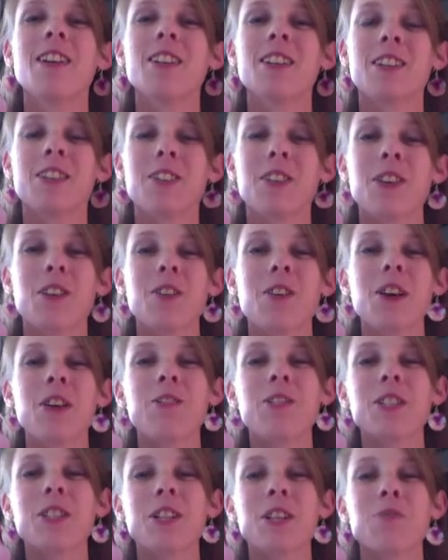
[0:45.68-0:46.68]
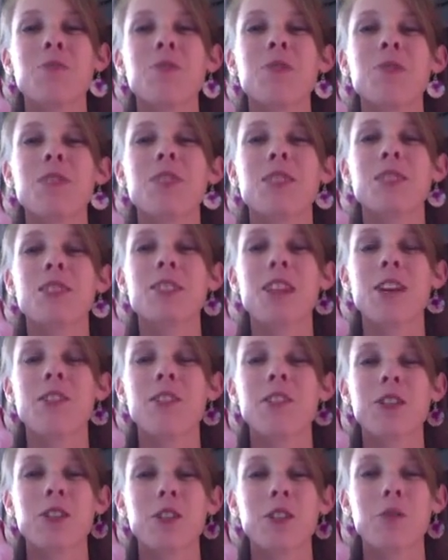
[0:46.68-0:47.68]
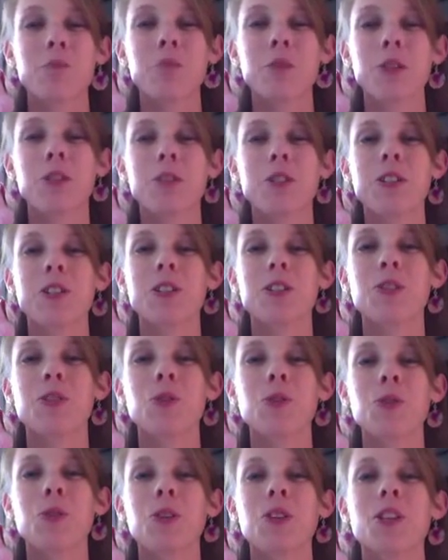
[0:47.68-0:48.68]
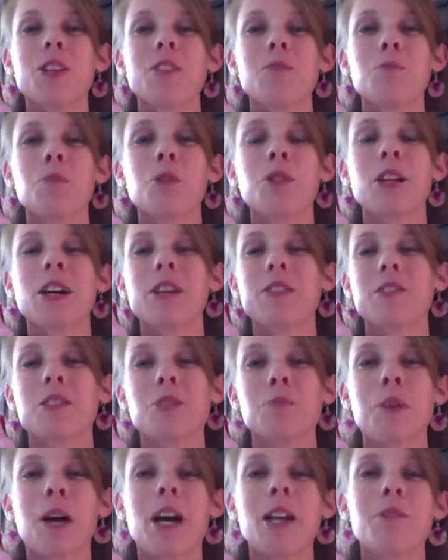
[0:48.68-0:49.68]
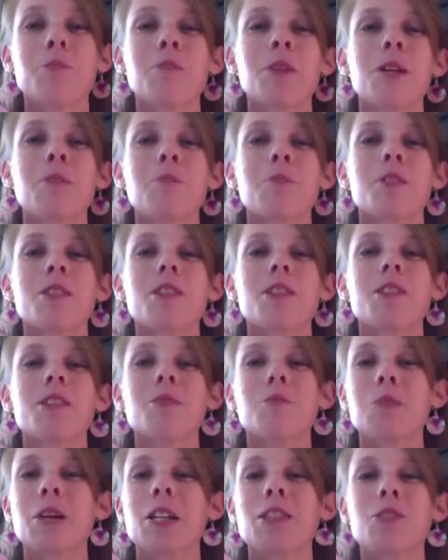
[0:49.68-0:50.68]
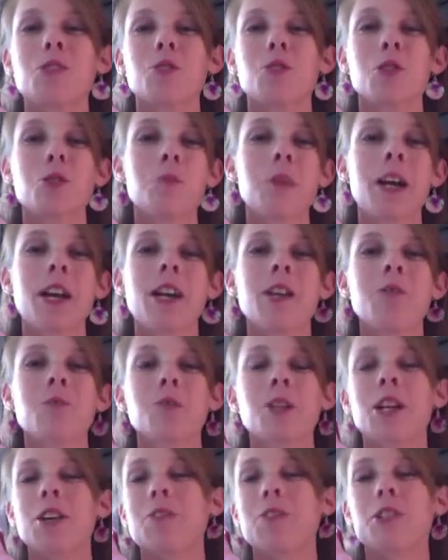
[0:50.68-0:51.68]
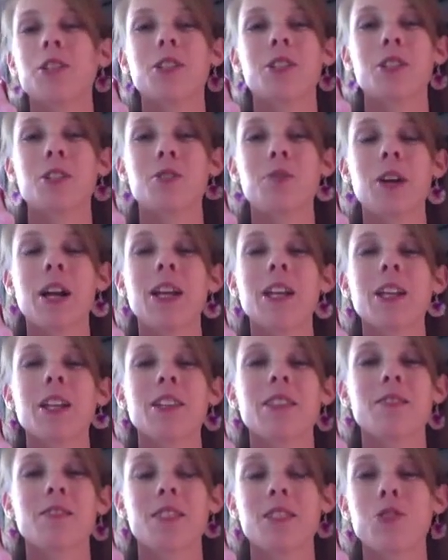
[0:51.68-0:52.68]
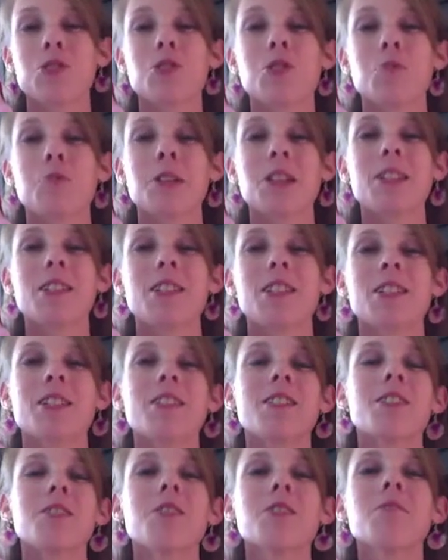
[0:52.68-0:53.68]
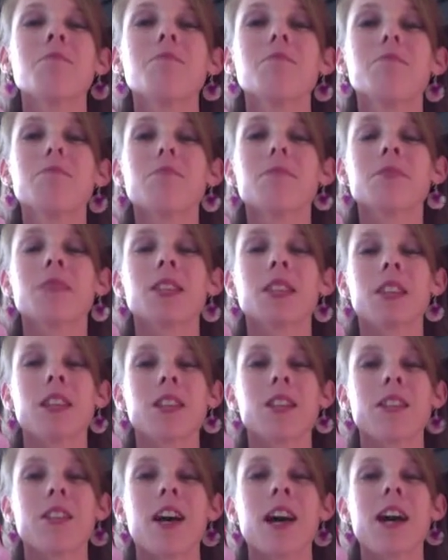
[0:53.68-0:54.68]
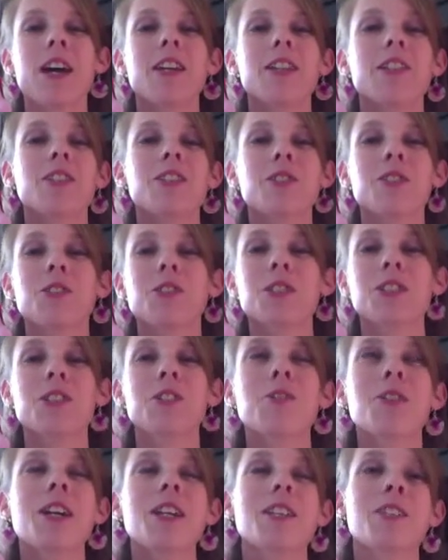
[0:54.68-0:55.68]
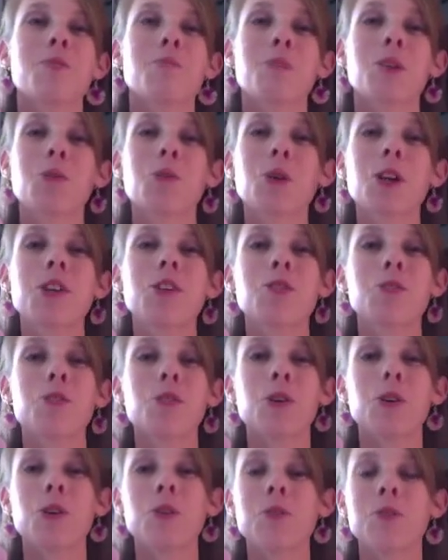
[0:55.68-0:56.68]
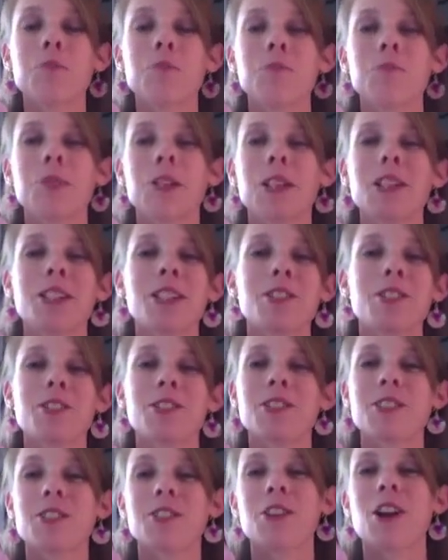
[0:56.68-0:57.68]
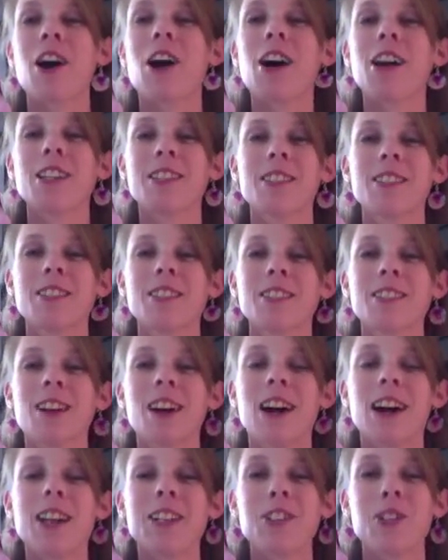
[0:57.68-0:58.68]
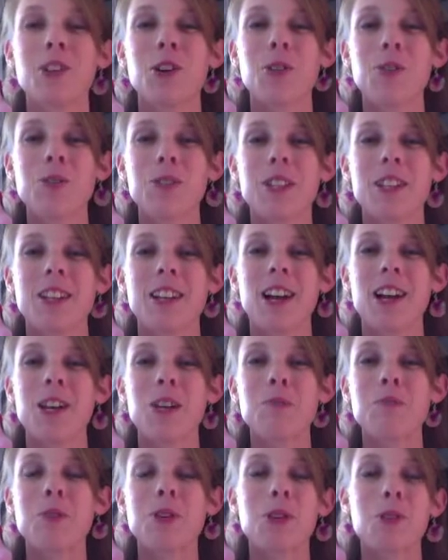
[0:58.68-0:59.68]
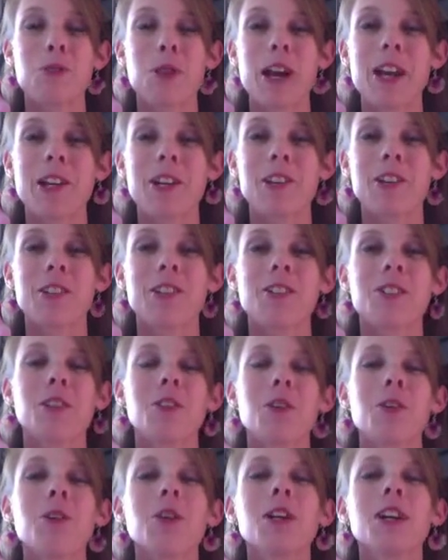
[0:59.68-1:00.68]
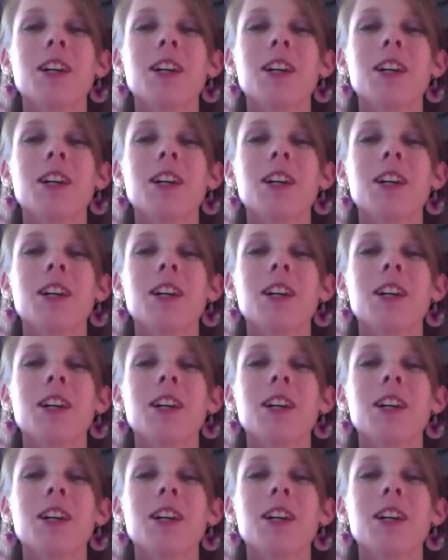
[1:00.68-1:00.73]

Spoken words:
every time you sit down at your computer or pull out your pad of paper and a pencil or pen, whatever your writing instrument is, that you're going to write something wonderful. But you're not. I don't, and I'm a writer, so